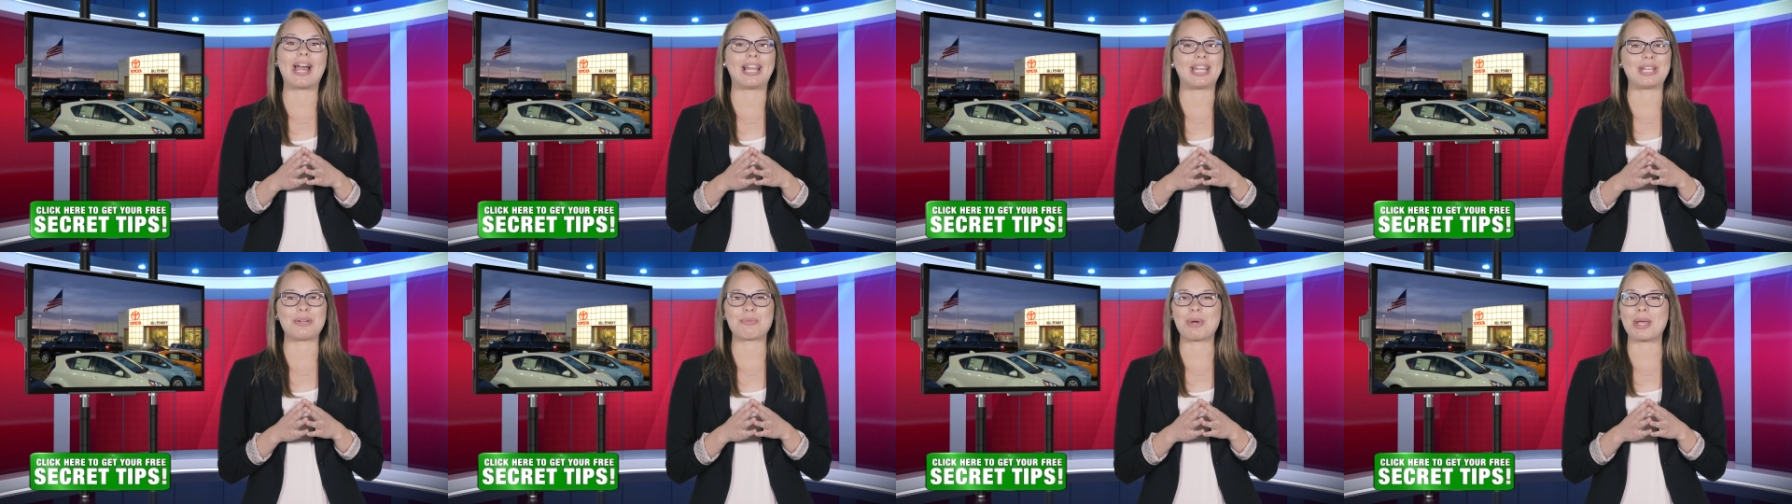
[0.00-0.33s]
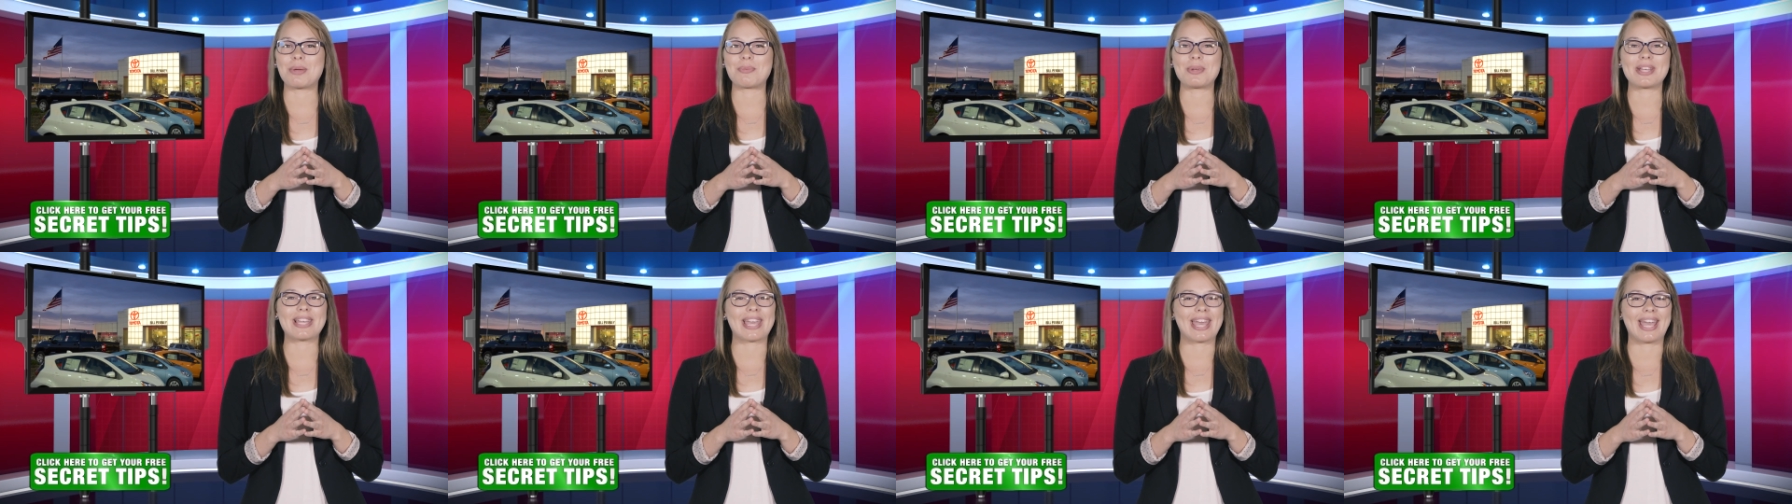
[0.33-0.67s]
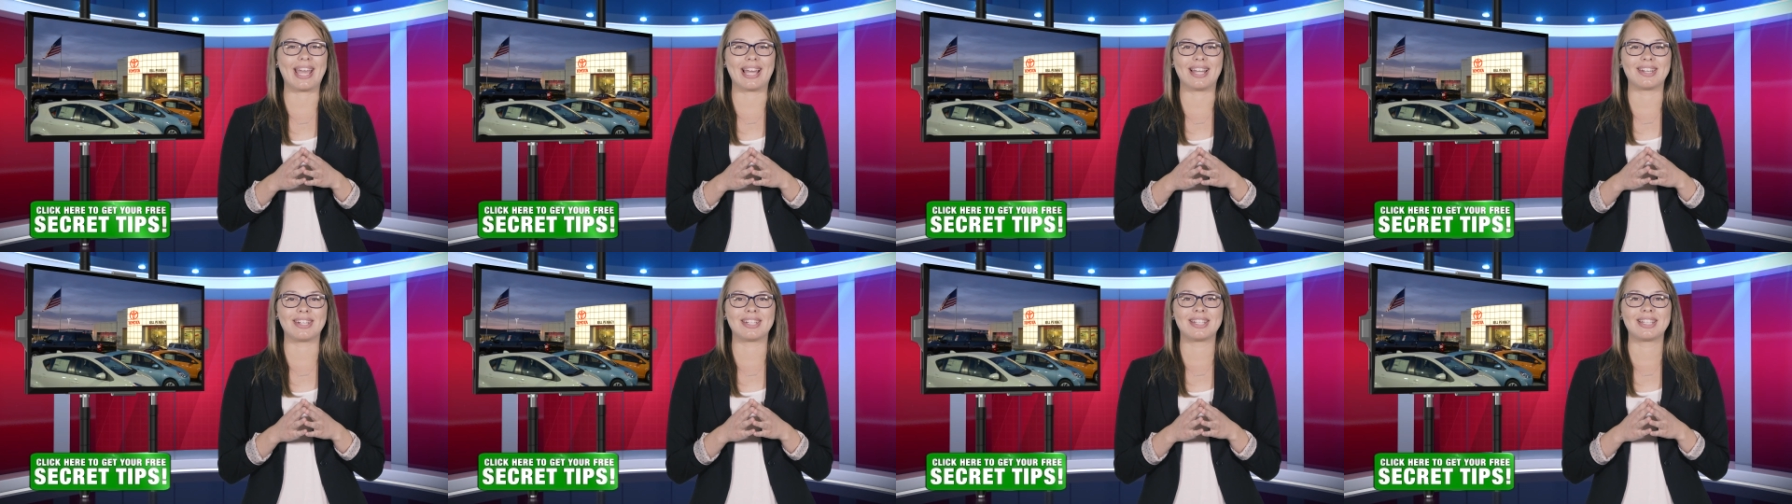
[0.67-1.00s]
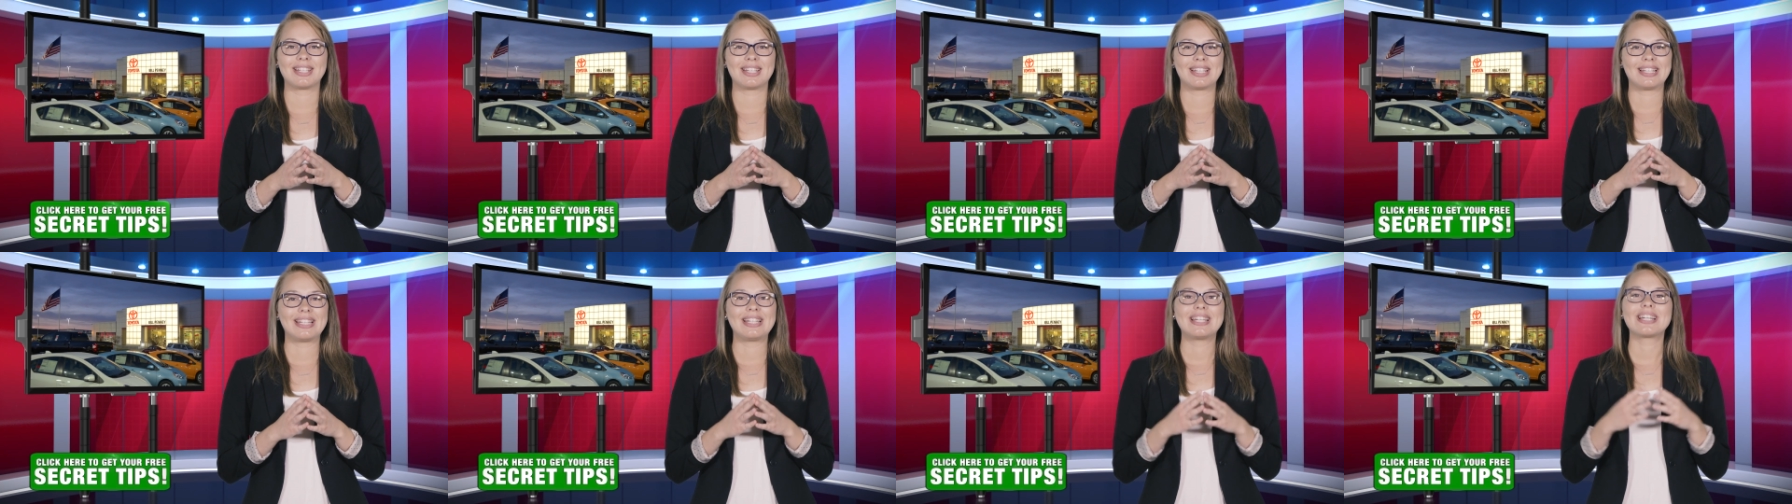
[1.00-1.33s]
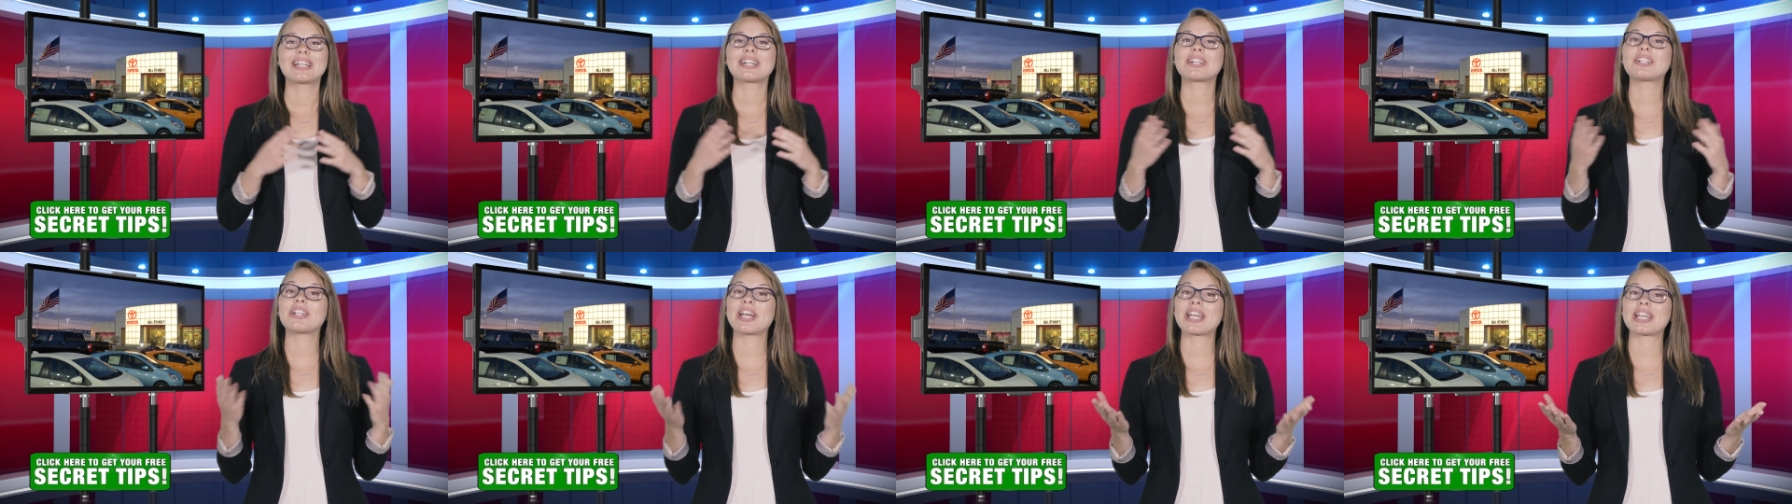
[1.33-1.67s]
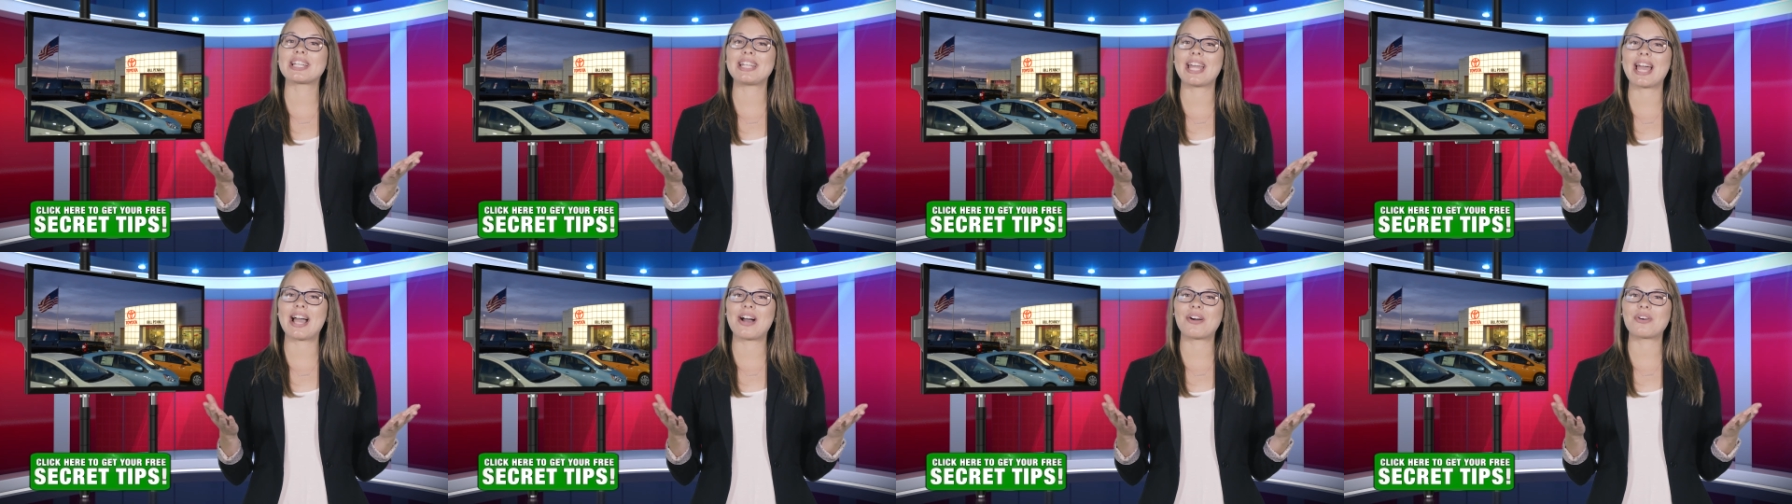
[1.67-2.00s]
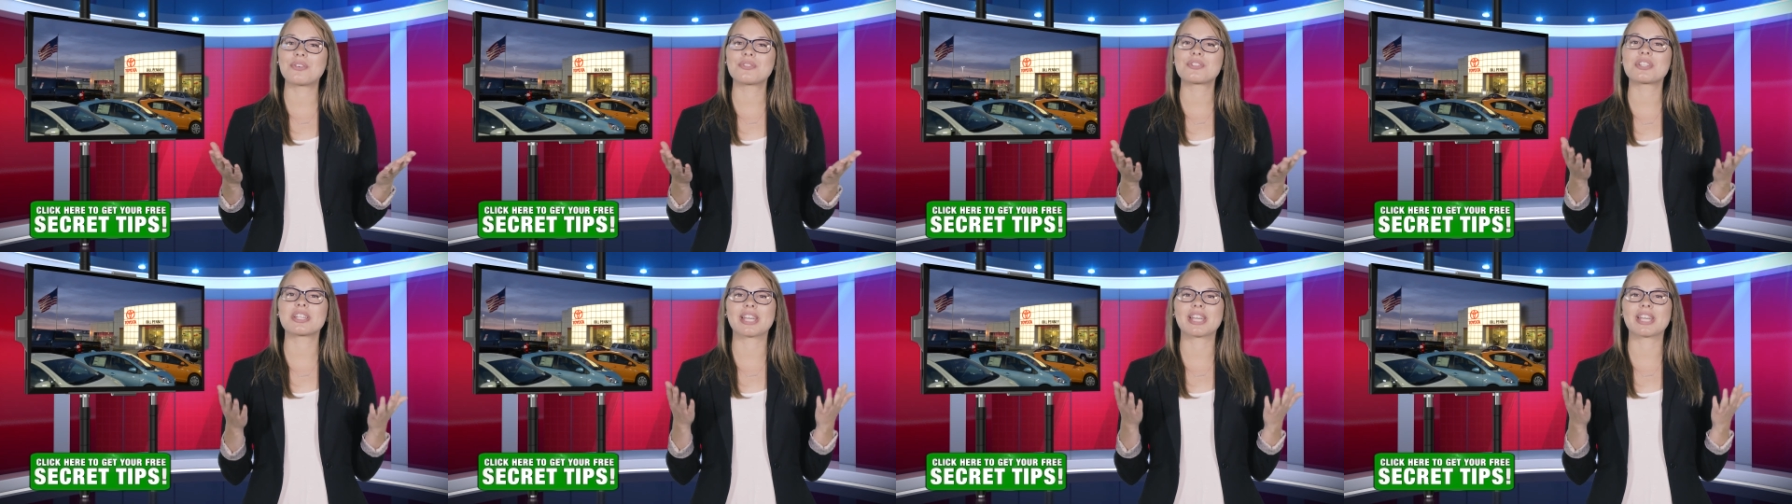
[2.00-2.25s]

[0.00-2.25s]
any way we can. Click now